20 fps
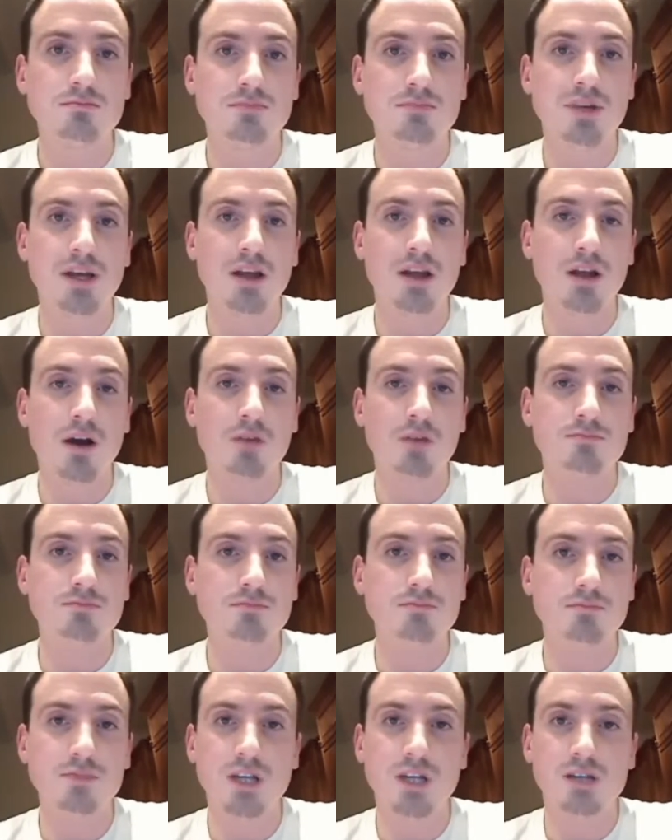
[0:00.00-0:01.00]
Pick it up,
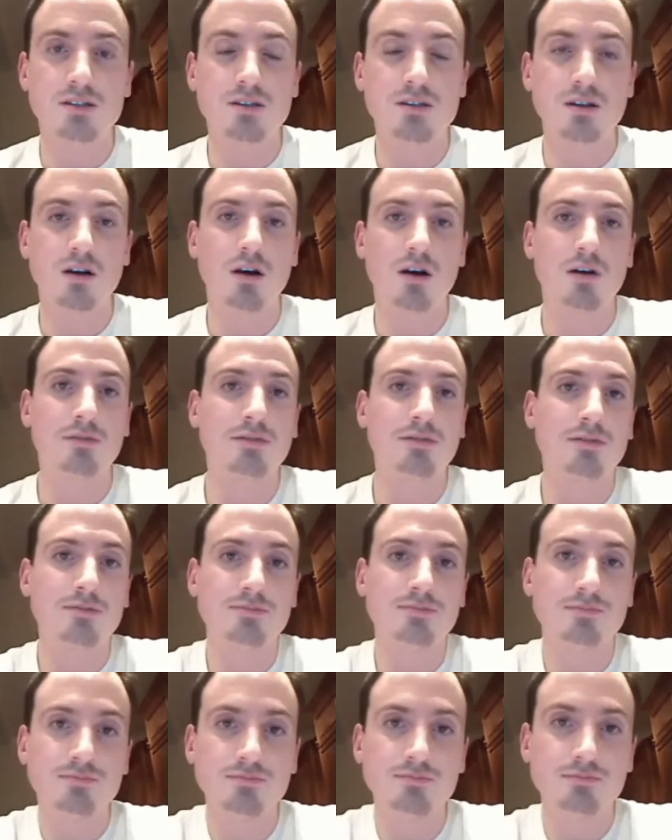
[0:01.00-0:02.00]
dust it off,
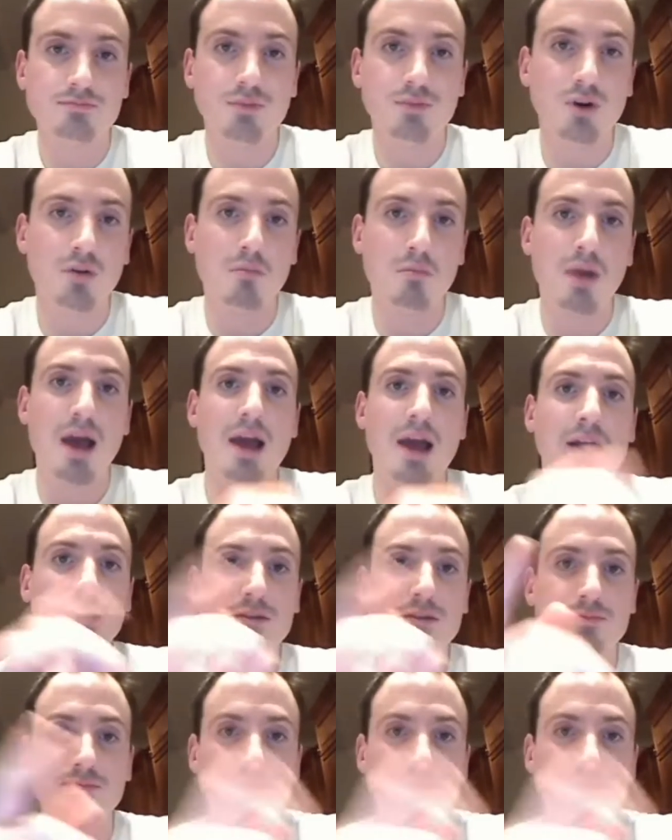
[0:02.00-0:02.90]
put it back.